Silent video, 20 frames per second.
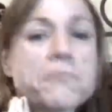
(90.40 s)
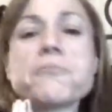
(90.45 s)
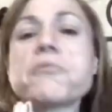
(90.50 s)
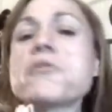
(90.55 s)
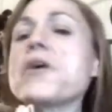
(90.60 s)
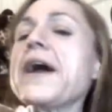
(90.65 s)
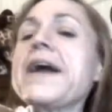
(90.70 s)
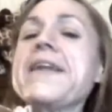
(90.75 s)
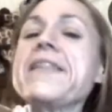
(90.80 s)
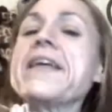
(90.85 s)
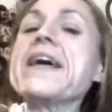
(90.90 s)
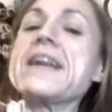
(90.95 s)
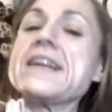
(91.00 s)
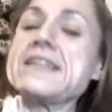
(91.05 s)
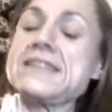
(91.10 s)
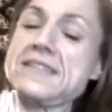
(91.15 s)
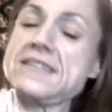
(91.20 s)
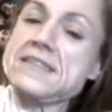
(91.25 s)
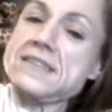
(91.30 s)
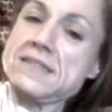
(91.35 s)
pray that
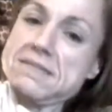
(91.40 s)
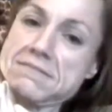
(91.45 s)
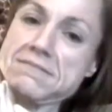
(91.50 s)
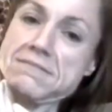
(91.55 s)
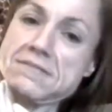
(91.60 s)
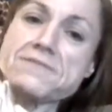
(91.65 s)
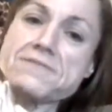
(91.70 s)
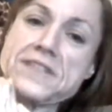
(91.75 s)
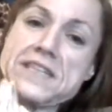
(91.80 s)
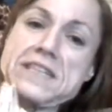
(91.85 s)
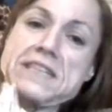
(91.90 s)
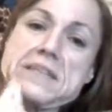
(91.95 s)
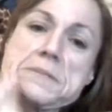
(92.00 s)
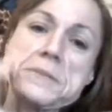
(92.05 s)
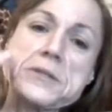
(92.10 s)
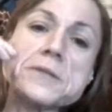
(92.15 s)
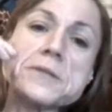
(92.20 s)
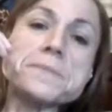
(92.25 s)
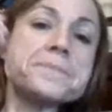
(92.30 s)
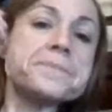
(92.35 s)
it's
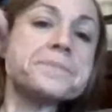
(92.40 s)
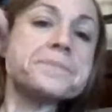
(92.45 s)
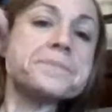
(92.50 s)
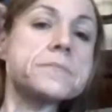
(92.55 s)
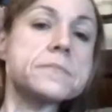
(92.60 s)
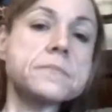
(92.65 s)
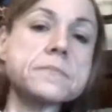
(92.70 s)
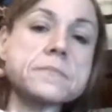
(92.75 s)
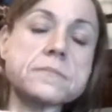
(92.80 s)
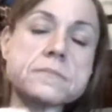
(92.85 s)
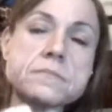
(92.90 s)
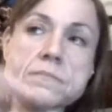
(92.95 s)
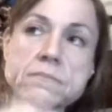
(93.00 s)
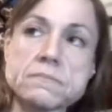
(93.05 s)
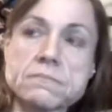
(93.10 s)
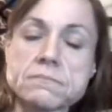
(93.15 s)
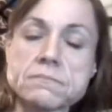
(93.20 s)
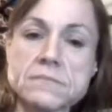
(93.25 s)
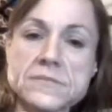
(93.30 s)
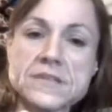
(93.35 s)
fixable.
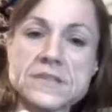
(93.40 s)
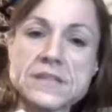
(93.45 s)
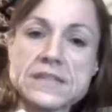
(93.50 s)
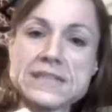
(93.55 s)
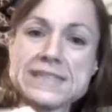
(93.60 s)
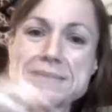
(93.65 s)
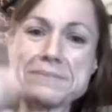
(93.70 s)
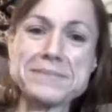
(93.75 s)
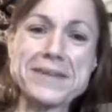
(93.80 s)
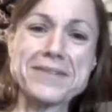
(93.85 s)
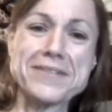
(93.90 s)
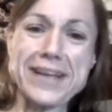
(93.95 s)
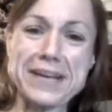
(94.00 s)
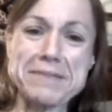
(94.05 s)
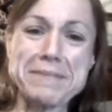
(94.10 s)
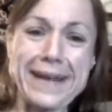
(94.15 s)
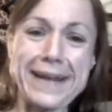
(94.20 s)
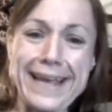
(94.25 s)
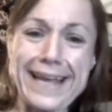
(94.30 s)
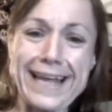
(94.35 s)
Because I'm gonna
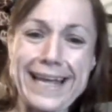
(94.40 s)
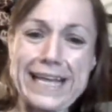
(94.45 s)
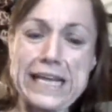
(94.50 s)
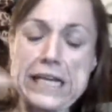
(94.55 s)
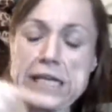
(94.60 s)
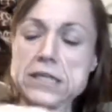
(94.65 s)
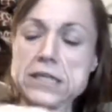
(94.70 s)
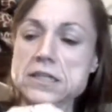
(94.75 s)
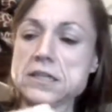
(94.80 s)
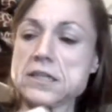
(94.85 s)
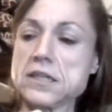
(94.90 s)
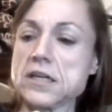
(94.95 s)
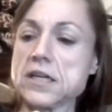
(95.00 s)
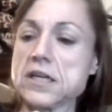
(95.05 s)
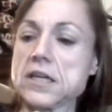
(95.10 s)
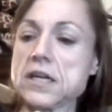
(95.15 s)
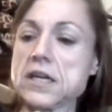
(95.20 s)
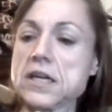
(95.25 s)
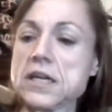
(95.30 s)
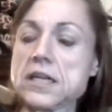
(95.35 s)
get my kid.
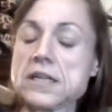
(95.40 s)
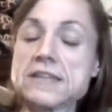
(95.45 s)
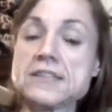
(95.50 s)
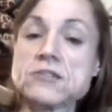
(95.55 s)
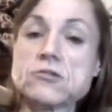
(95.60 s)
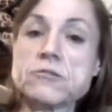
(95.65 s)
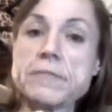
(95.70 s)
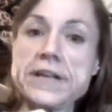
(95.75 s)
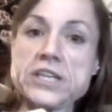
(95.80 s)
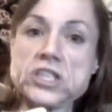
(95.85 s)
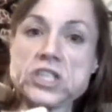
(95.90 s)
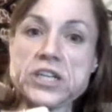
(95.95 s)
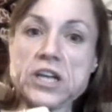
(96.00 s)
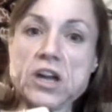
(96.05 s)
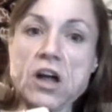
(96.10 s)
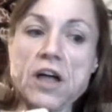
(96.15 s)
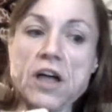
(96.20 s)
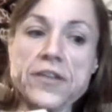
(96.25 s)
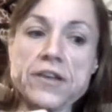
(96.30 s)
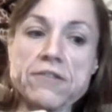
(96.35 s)
At least we managed to
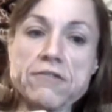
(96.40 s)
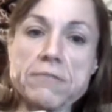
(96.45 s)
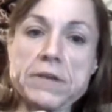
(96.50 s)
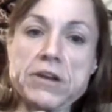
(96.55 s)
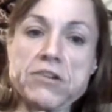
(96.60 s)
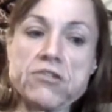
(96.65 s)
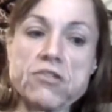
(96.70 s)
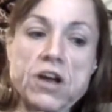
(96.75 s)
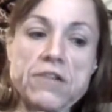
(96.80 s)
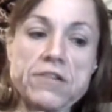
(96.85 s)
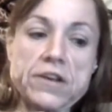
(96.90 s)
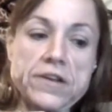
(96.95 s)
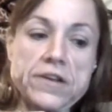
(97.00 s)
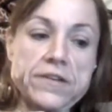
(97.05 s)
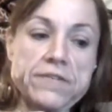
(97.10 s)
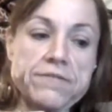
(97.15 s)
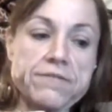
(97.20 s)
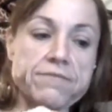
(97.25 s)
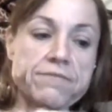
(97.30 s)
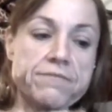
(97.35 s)
get all the information off
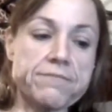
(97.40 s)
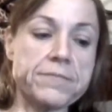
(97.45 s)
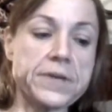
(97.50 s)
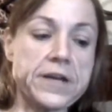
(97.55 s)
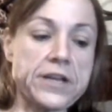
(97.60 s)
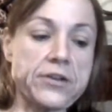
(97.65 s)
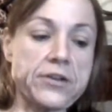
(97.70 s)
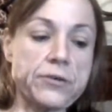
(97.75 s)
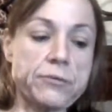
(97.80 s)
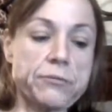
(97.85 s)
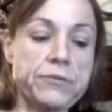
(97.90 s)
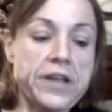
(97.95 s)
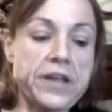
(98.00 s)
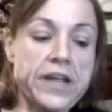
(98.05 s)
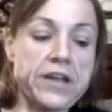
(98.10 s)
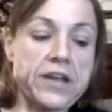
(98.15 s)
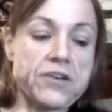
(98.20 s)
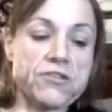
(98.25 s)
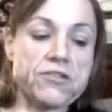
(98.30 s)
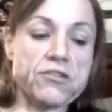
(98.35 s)
it, but you
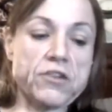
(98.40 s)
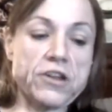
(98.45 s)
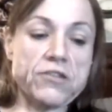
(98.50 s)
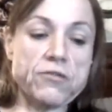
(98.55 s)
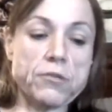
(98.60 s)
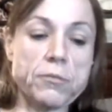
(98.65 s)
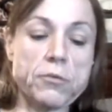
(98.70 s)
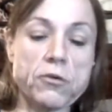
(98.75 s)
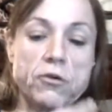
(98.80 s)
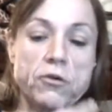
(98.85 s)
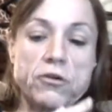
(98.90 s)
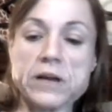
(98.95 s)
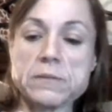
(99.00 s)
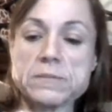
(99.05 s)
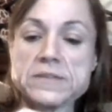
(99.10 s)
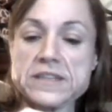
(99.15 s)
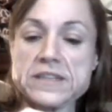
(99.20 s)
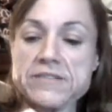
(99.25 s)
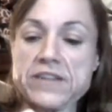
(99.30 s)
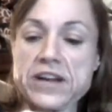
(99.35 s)
can't just transfer
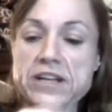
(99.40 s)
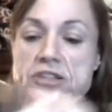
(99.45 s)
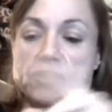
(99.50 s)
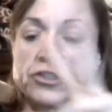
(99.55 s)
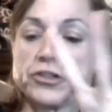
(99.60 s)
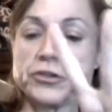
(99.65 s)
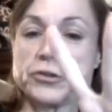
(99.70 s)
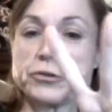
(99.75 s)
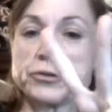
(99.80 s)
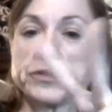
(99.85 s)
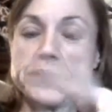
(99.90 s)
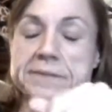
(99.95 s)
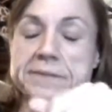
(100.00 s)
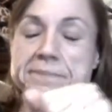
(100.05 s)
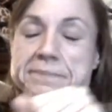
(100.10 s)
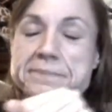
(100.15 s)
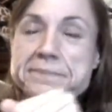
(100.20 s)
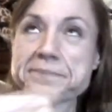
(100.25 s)
programs, and I've got two that